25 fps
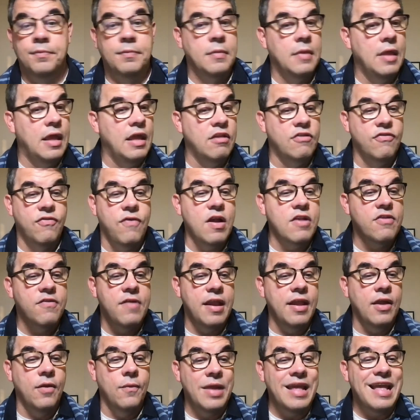It's
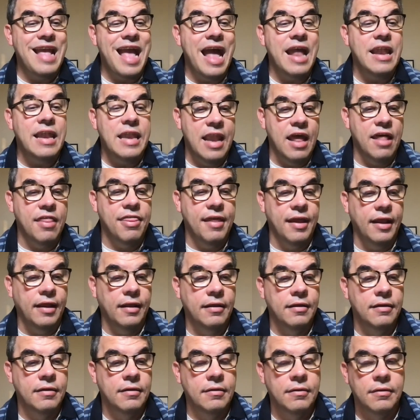frustrating. We got nothing.
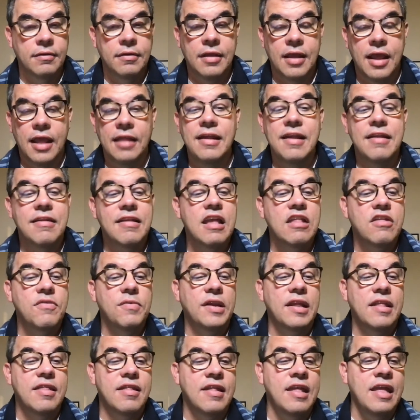At least that's
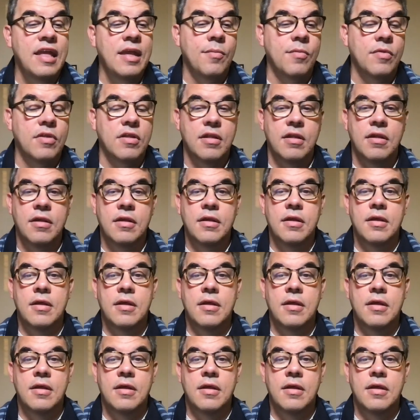what it seems.